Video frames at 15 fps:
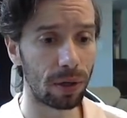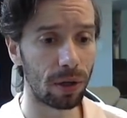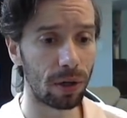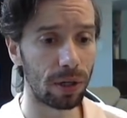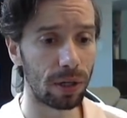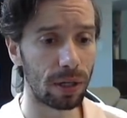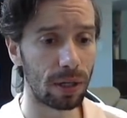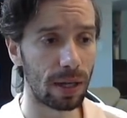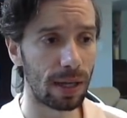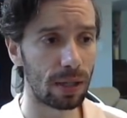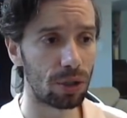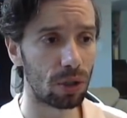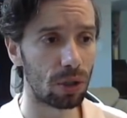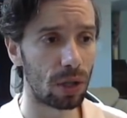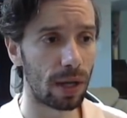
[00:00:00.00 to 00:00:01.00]
Guardian
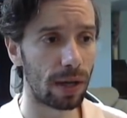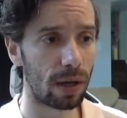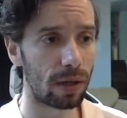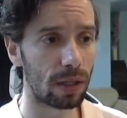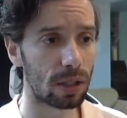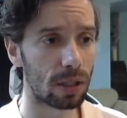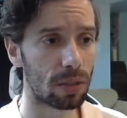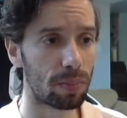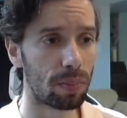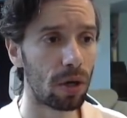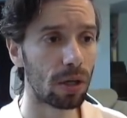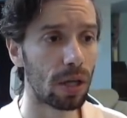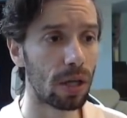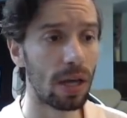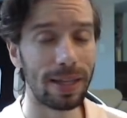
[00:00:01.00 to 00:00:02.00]
Angel, Ionic
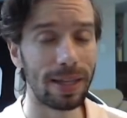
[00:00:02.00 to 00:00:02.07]
Spark.